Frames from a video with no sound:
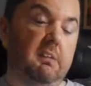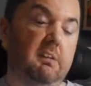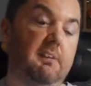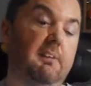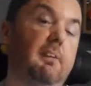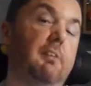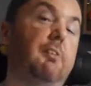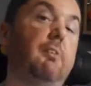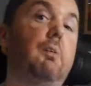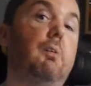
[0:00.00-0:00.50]

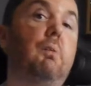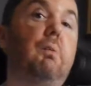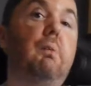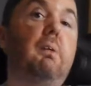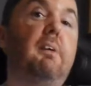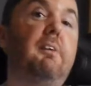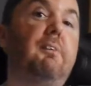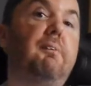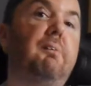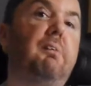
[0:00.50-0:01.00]
These are
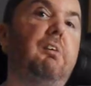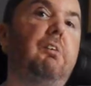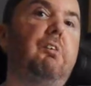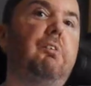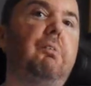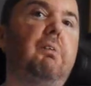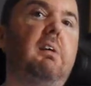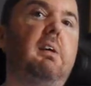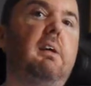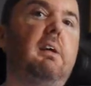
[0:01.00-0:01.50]
always a
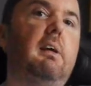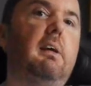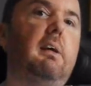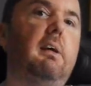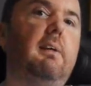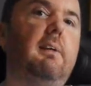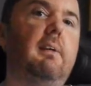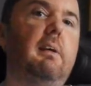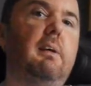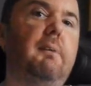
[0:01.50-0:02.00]
mystery.
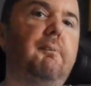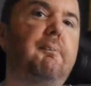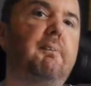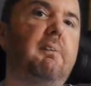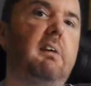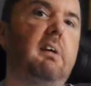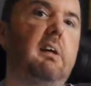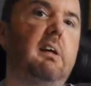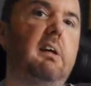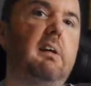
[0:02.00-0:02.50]
They
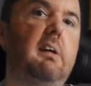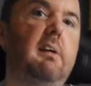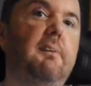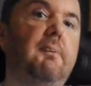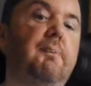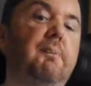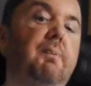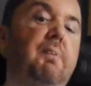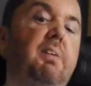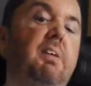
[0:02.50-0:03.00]
pick
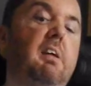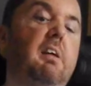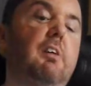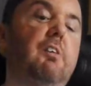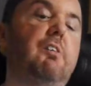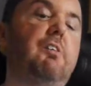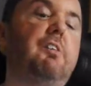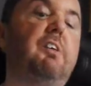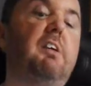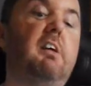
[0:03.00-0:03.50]

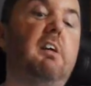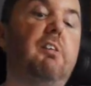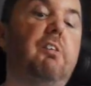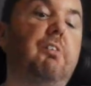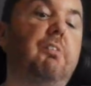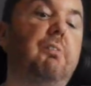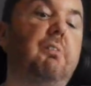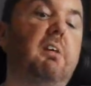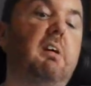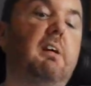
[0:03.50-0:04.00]
snacks
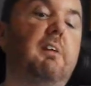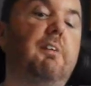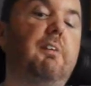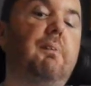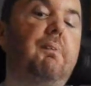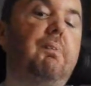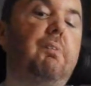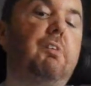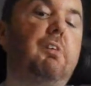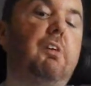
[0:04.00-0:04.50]
at
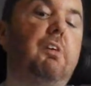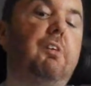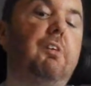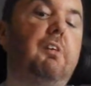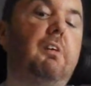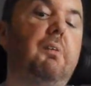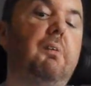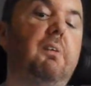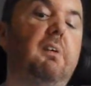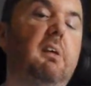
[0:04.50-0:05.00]
random, so you
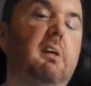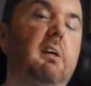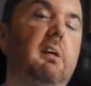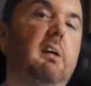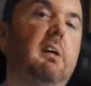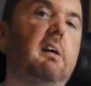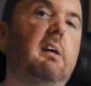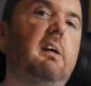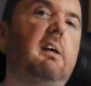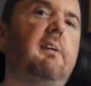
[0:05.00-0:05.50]
don't
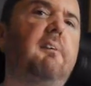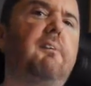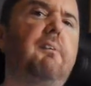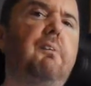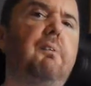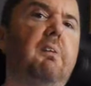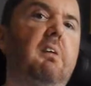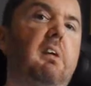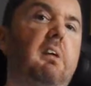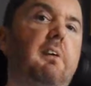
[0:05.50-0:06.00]
ever
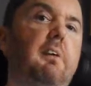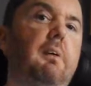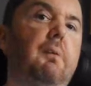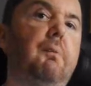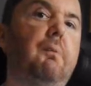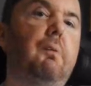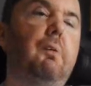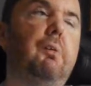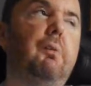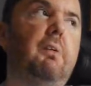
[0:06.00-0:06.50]
really know
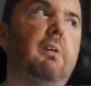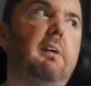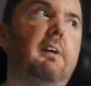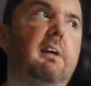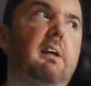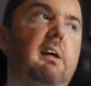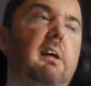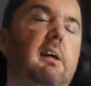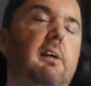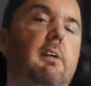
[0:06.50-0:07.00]
what you're going to
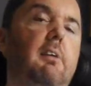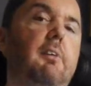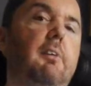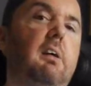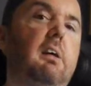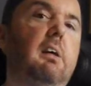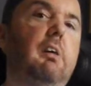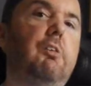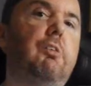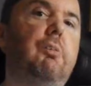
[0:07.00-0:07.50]
get in the
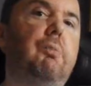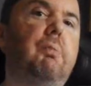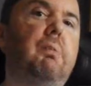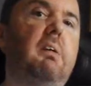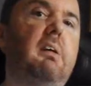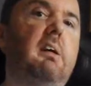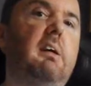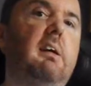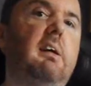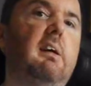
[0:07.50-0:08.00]
Daigashi
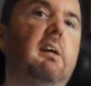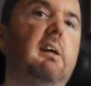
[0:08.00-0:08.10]
bag,